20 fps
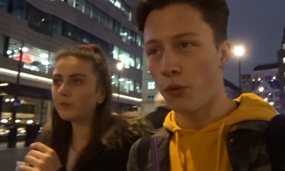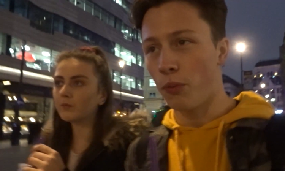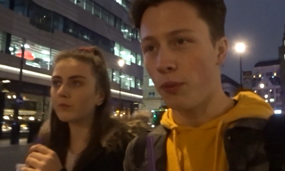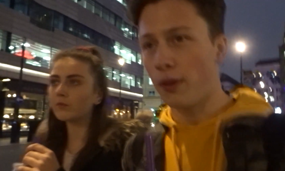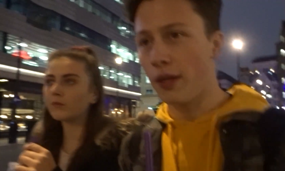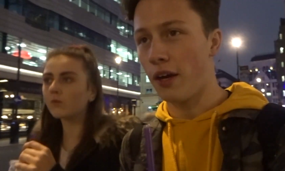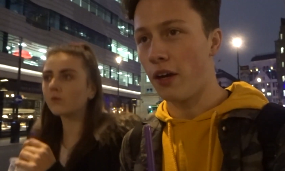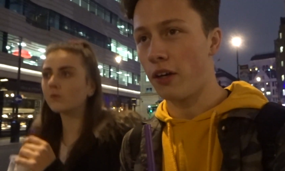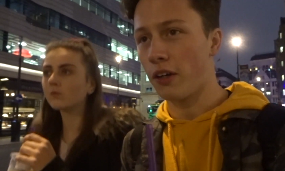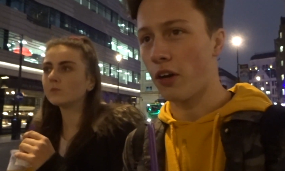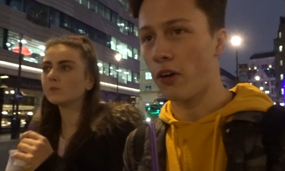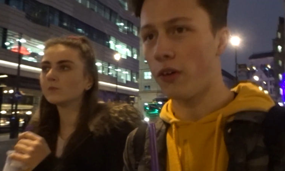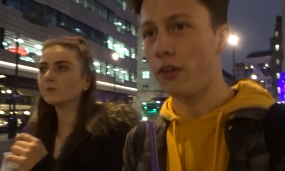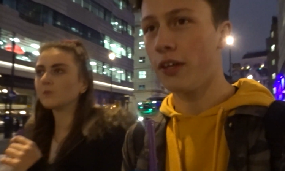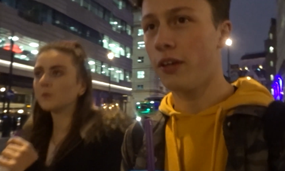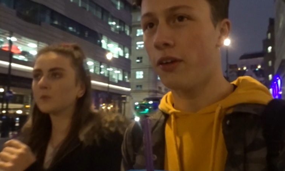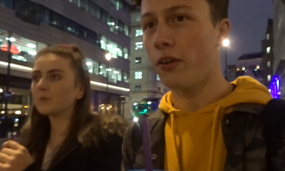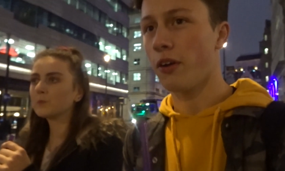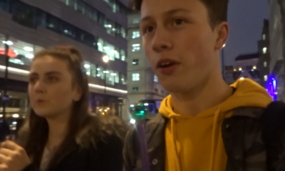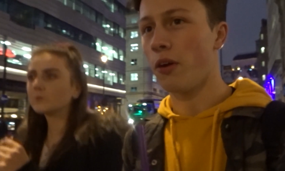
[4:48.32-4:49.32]
Speaker 1: We are
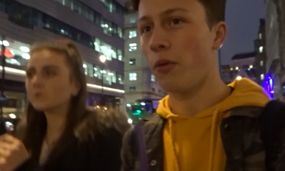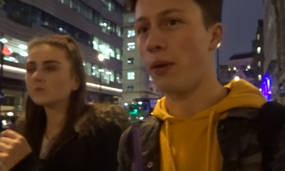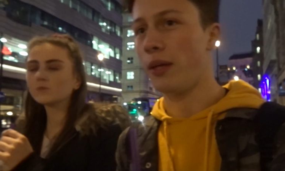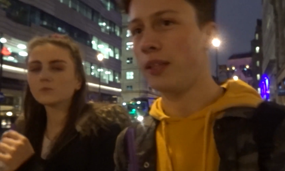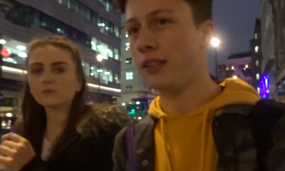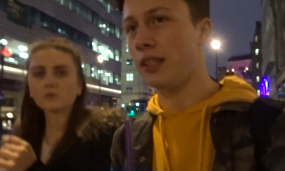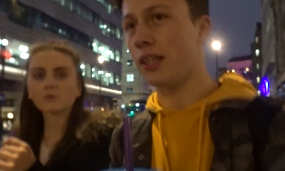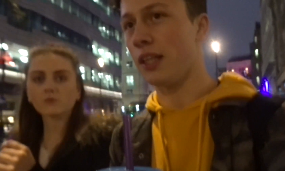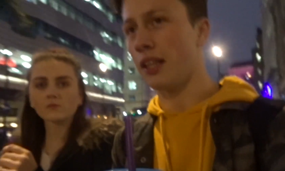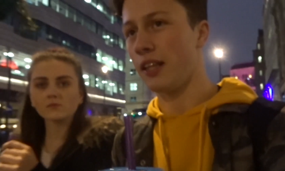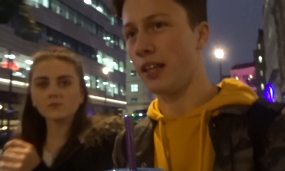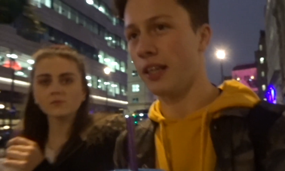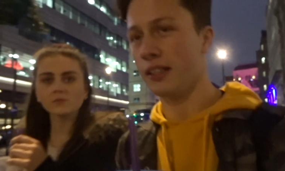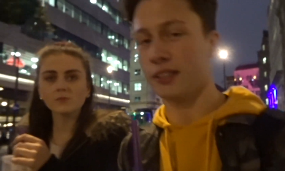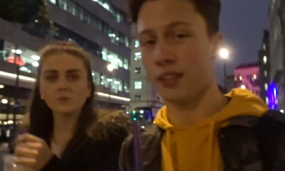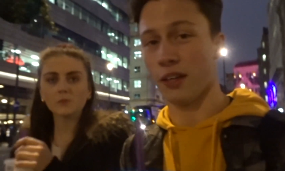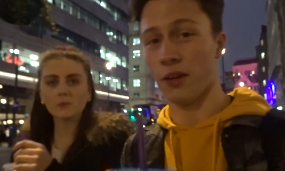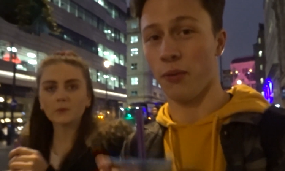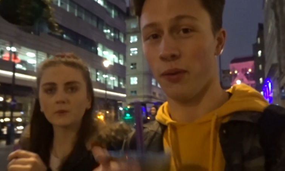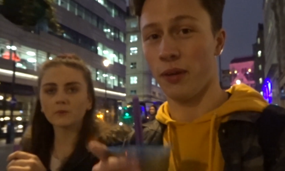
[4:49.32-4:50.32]
currently on our way to the
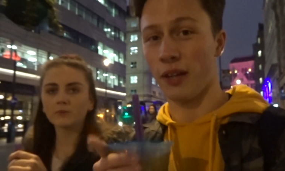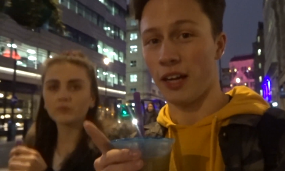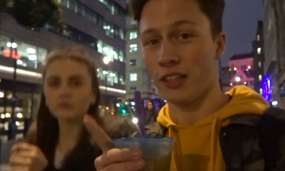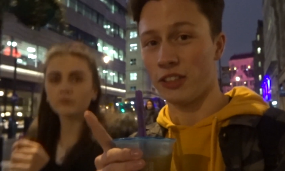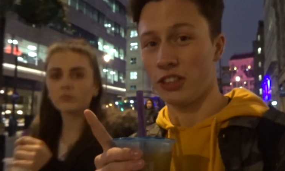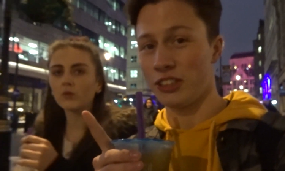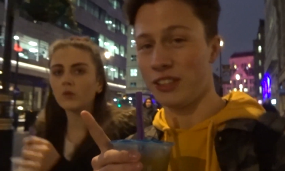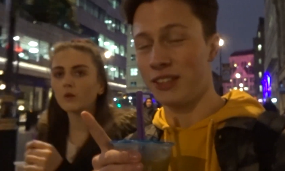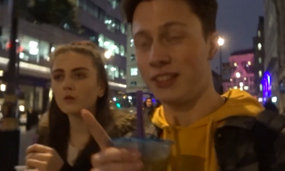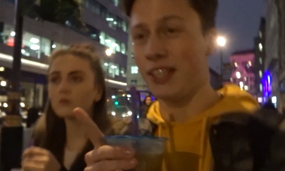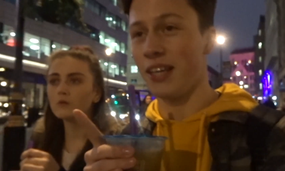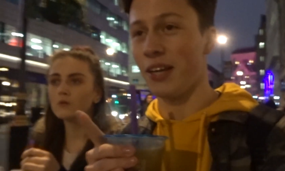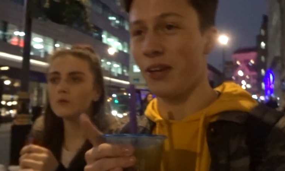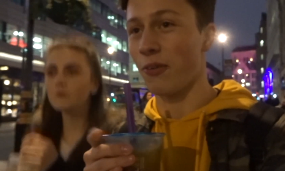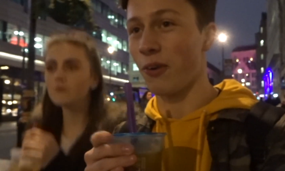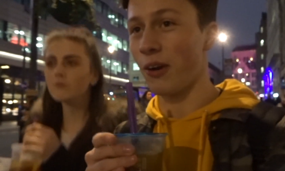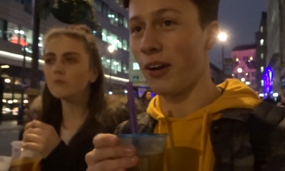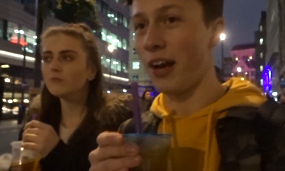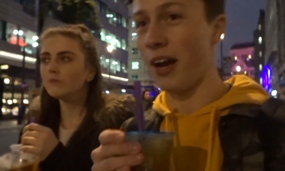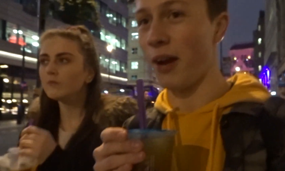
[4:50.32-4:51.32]
theatre. We can actually see it
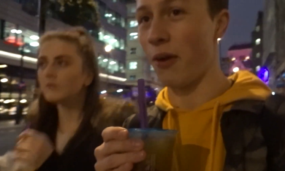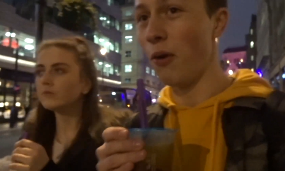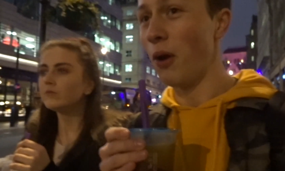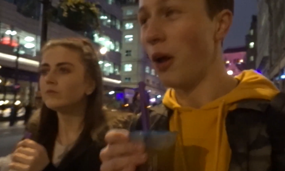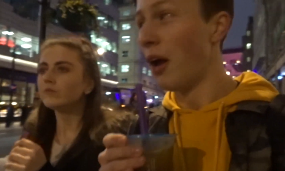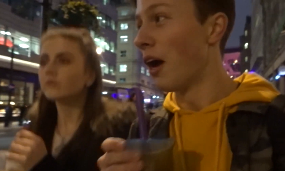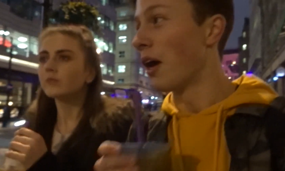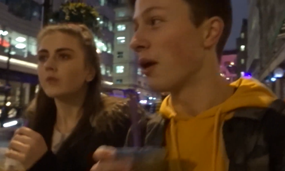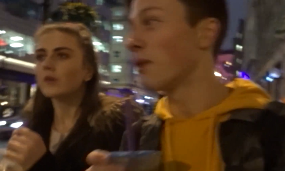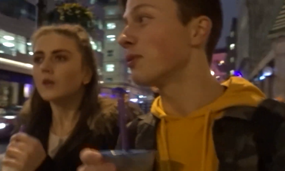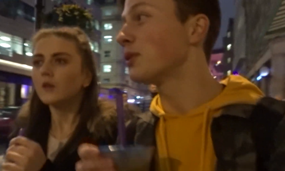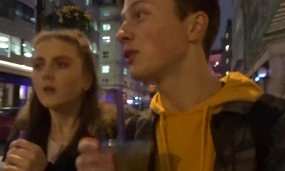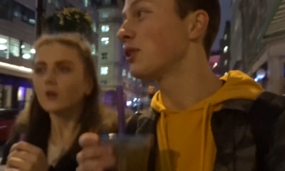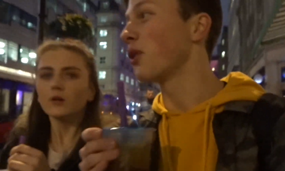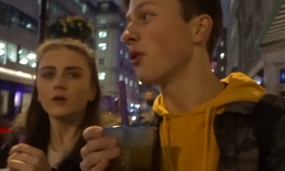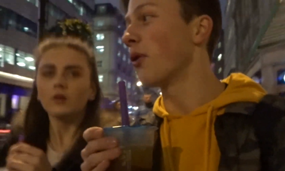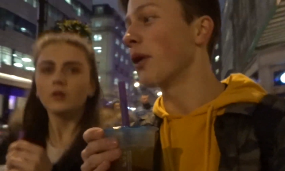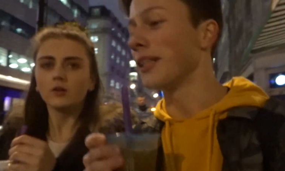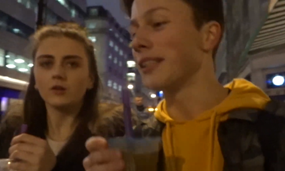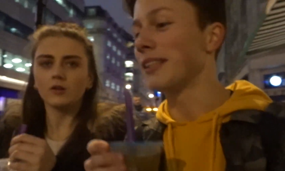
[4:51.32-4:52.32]
right now. And I'm
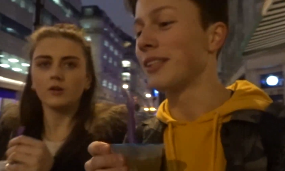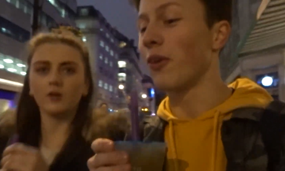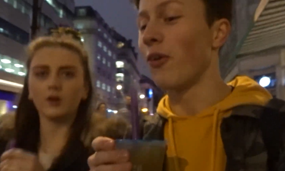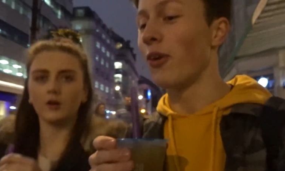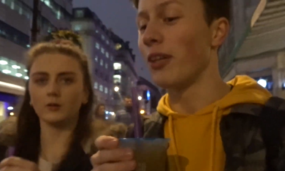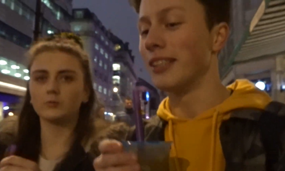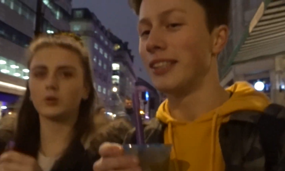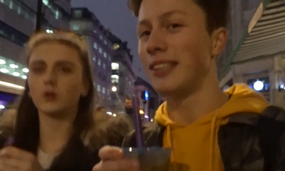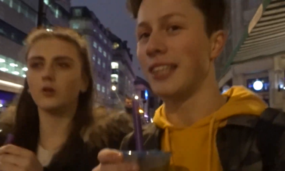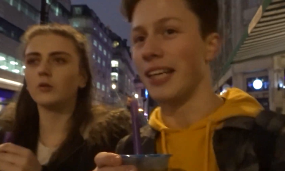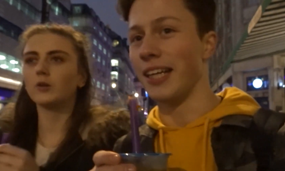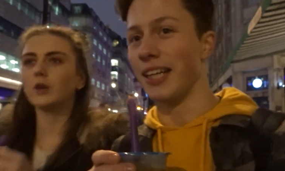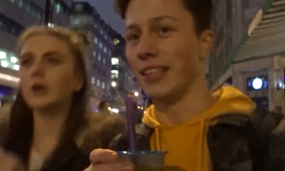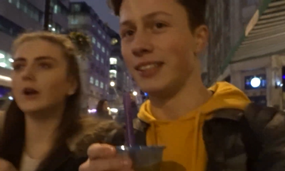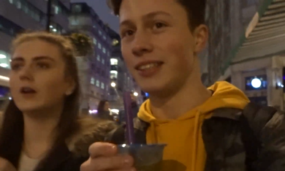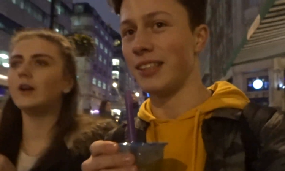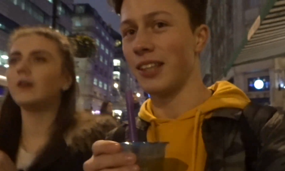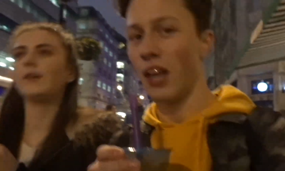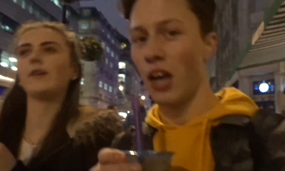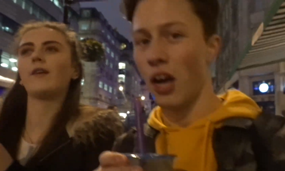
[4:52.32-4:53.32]
so excited.
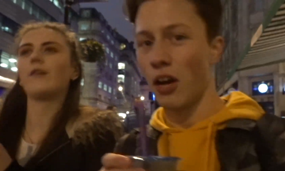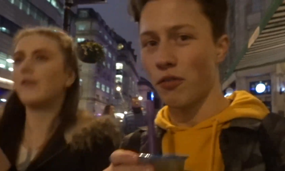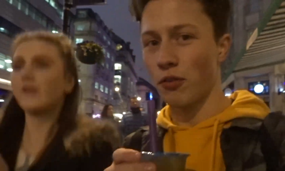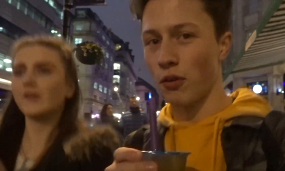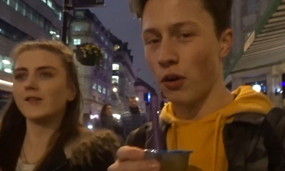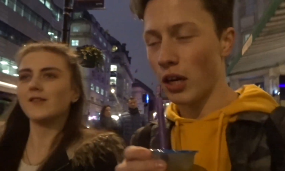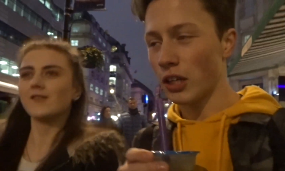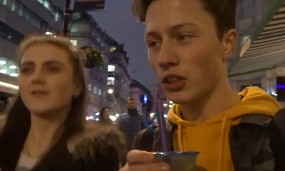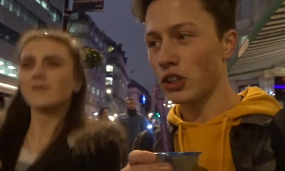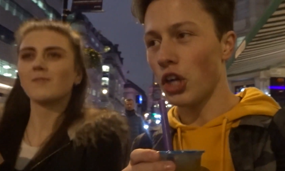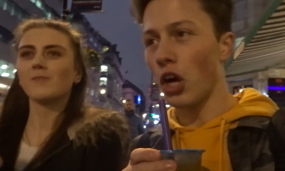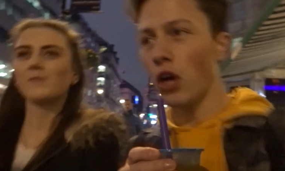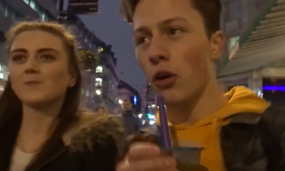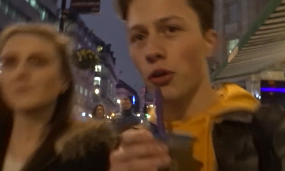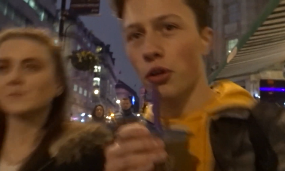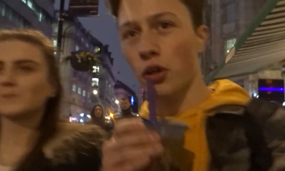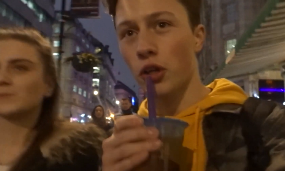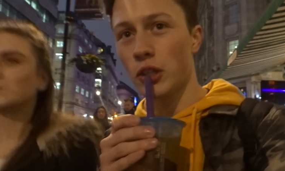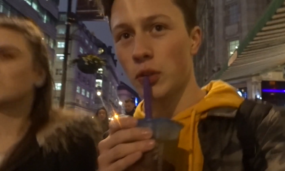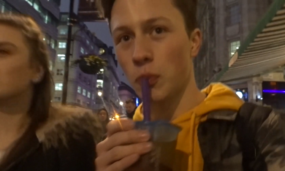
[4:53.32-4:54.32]
I feel like a child
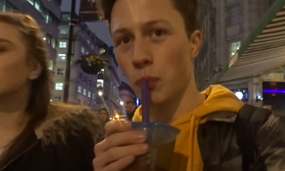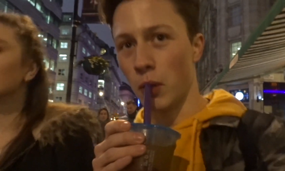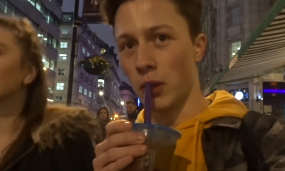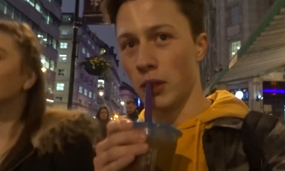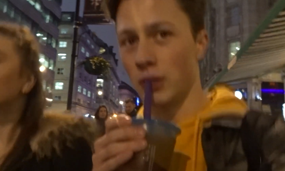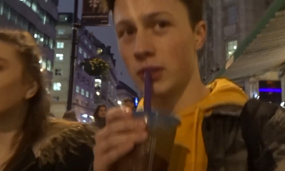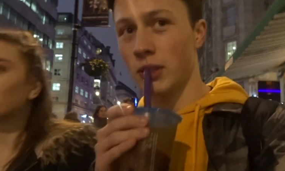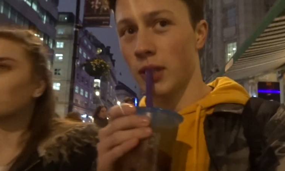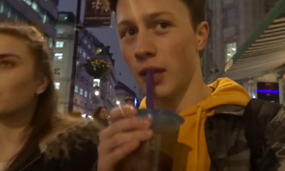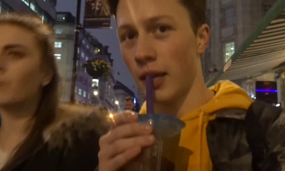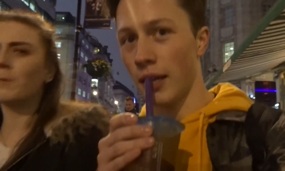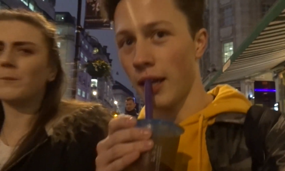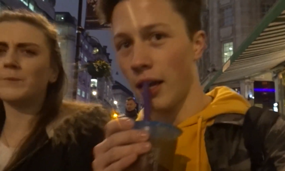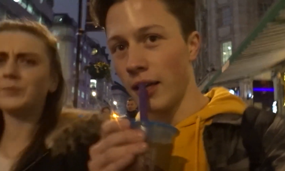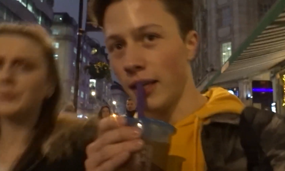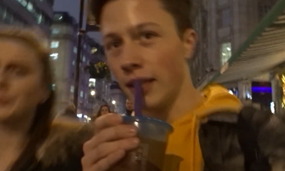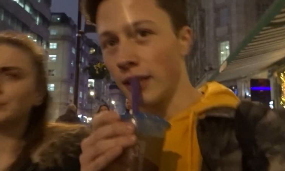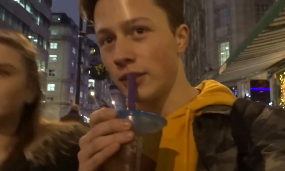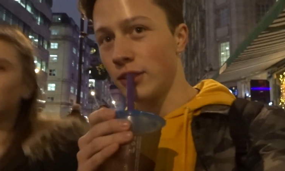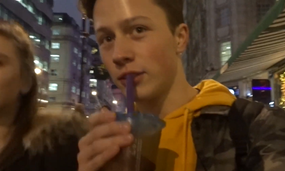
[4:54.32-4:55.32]
at Christmas. Like,
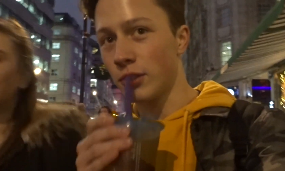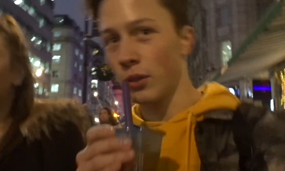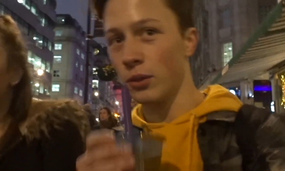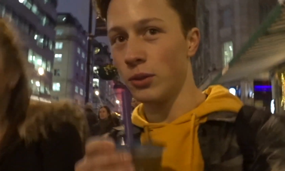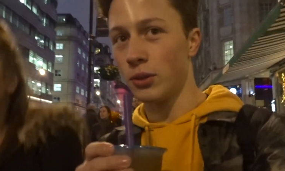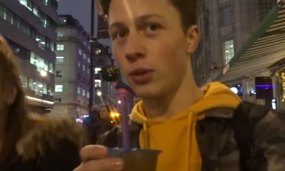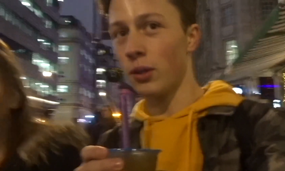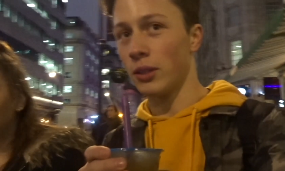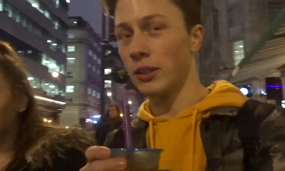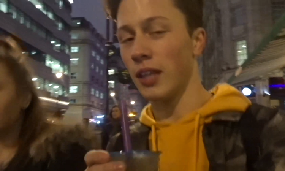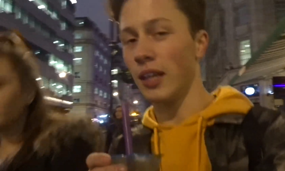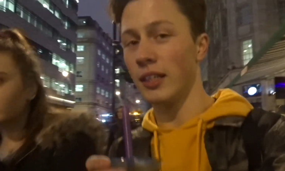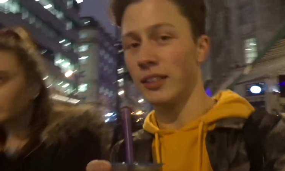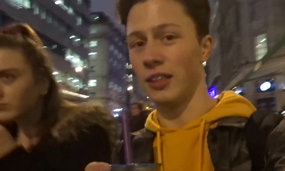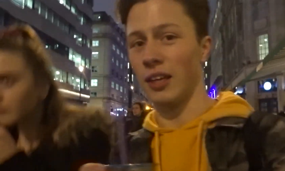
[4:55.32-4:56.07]
I get so, so excited.